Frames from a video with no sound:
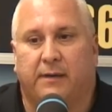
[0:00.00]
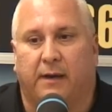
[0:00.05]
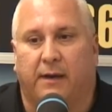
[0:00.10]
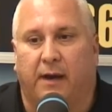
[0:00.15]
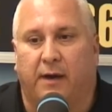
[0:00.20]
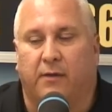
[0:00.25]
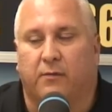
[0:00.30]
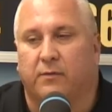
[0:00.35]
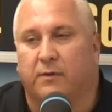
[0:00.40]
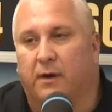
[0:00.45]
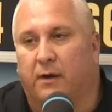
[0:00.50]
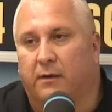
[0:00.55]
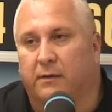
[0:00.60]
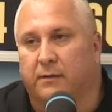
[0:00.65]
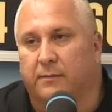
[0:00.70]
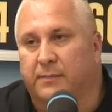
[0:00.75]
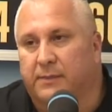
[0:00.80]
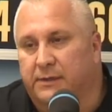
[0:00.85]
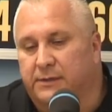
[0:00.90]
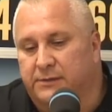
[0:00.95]
and I don't call
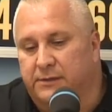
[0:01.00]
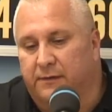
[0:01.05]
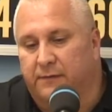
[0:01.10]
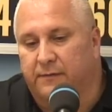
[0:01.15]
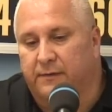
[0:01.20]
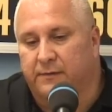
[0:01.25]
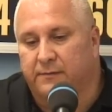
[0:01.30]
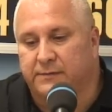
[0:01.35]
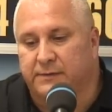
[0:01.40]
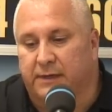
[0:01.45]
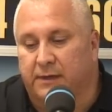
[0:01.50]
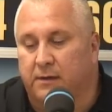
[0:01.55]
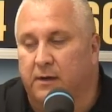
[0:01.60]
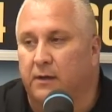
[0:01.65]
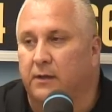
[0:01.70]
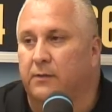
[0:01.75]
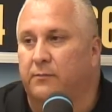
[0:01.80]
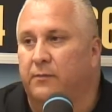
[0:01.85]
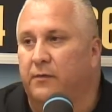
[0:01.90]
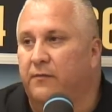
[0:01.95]
them conservatives, I
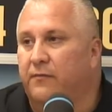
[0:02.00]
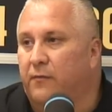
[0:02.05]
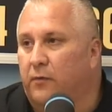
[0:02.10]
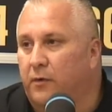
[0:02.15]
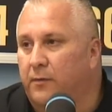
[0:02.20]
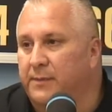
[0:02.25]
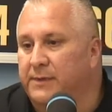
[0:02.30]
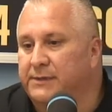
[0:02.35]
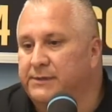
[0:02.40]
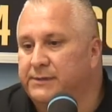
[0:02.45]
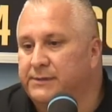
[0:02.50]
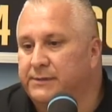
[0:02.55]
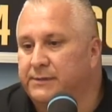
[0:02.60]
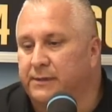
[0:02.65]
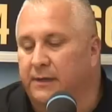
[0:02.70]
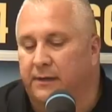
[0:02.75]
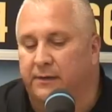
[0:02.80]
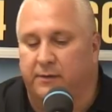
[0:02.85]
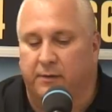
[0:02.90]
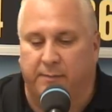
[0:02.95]
call them
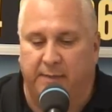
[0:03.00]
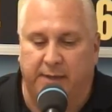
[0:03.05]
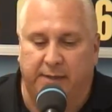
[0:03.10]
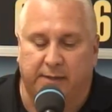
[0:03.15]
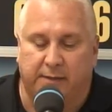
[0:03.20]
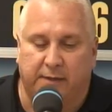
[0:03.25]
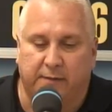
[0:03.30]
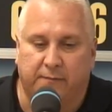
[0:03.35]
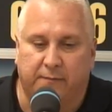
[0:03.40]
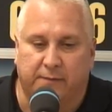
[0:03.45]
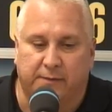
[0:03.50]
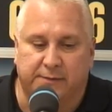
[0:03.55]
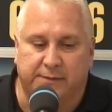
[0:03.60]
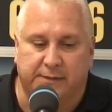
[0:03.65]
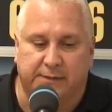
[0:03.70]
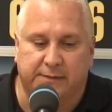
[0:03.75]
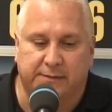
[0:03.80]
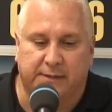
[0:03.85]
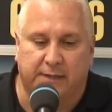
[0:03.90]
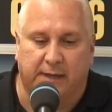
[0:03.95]
reformists, and to me the difference
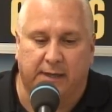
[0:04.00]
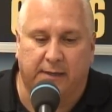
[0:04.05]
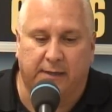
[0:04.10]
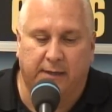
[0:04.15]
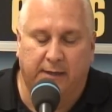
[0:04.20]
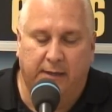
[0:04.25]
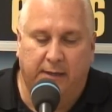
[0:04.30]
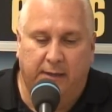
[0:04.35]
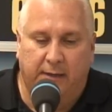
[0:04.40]
is that